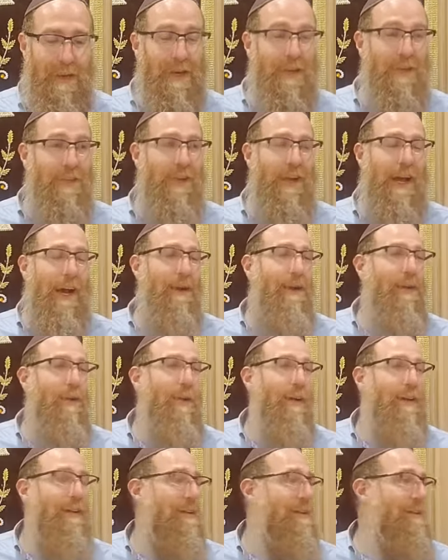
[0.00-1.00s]
So now
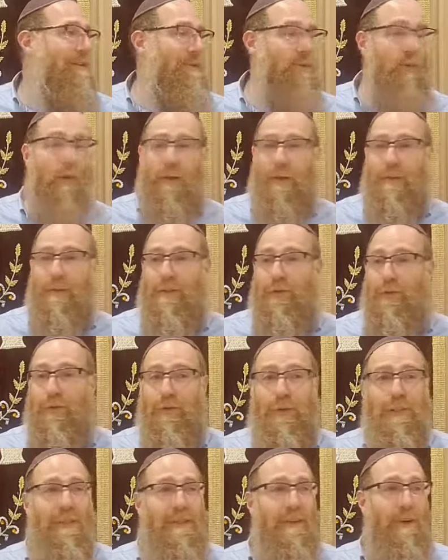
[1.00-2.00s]
going into this water, it's
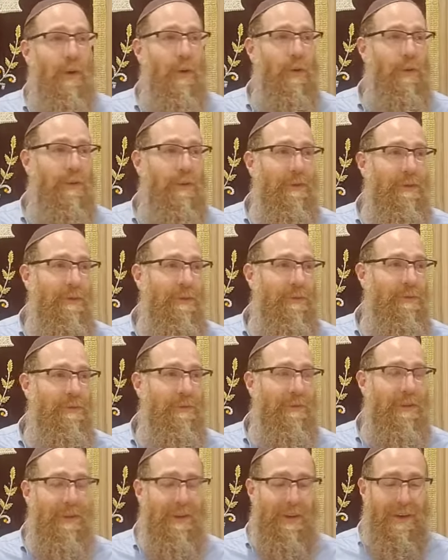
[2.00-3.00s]
freezing cold.
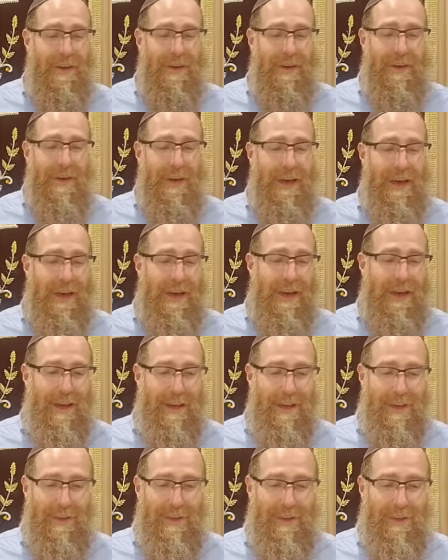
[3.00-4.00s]

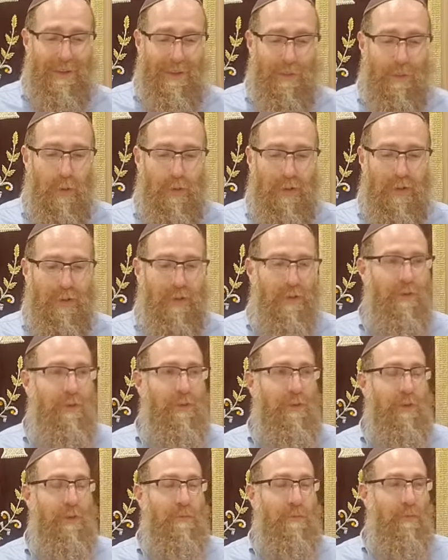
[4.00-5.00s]
And so what would they do?
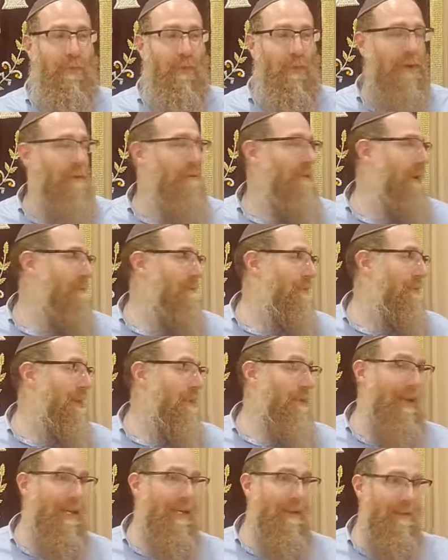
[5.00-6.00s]
So before Yom Kippur, they
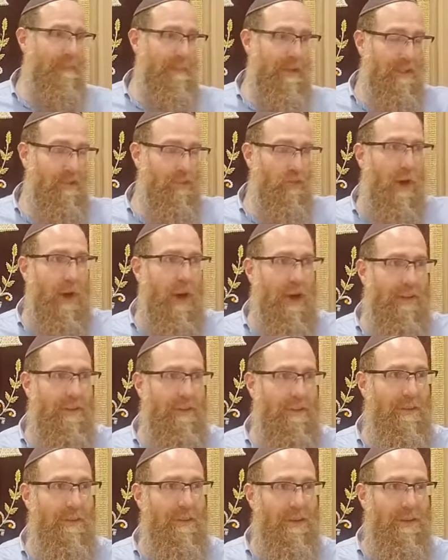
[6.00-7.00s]
would heat up these rods,
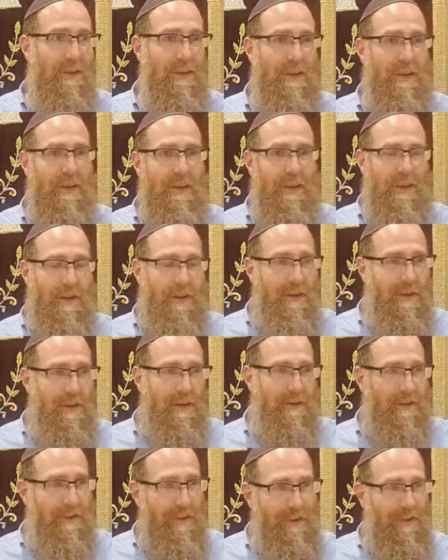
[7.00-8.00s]

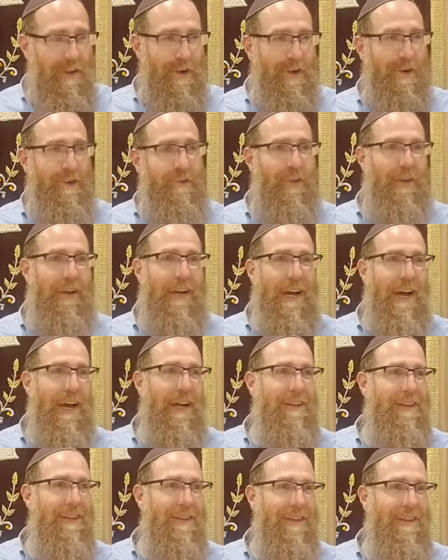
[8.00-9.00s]
very, very hot,